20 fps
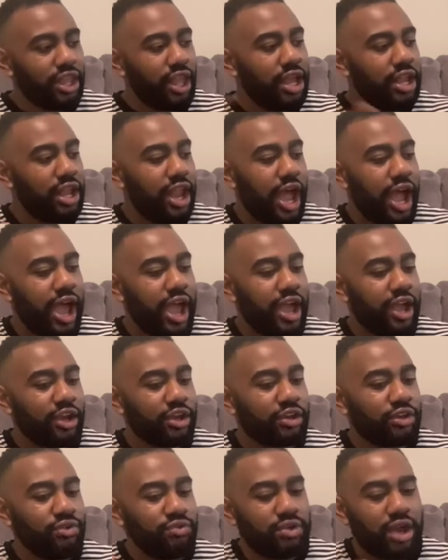Like,
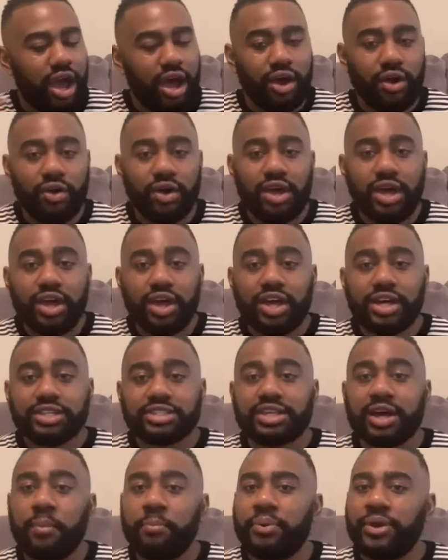you know,
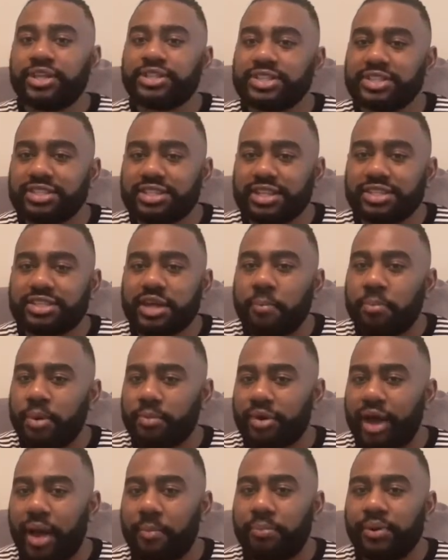some people
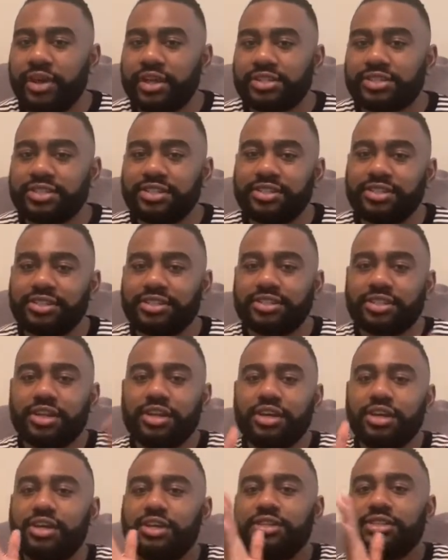got pictures,
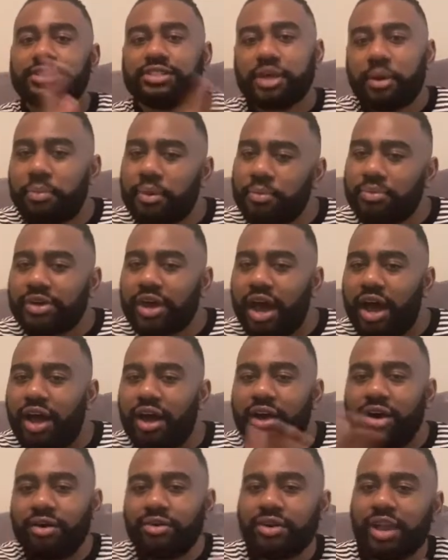some people
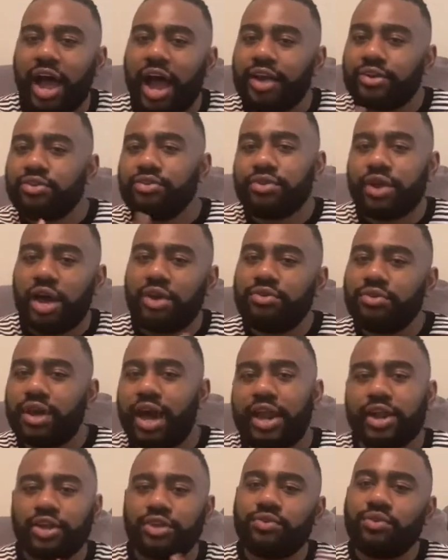don't. Like, you know, you
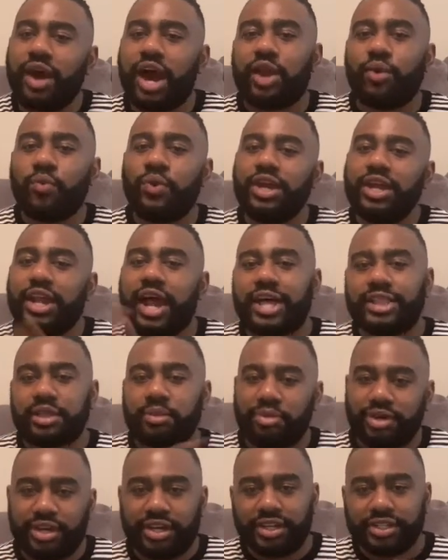gotta weed out the
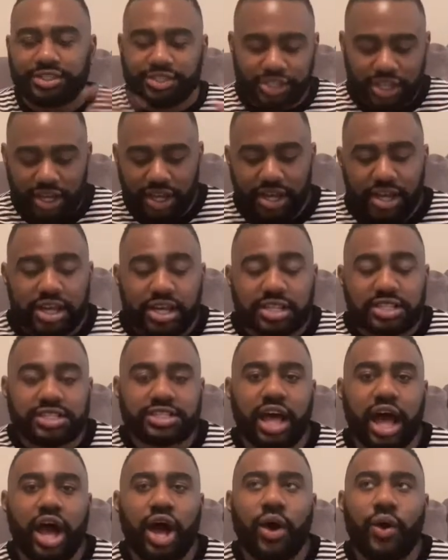bunch.
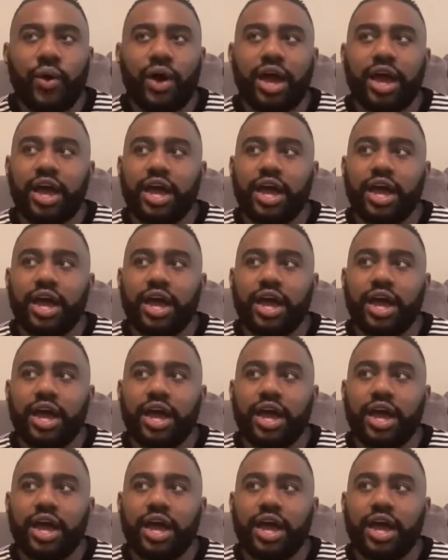So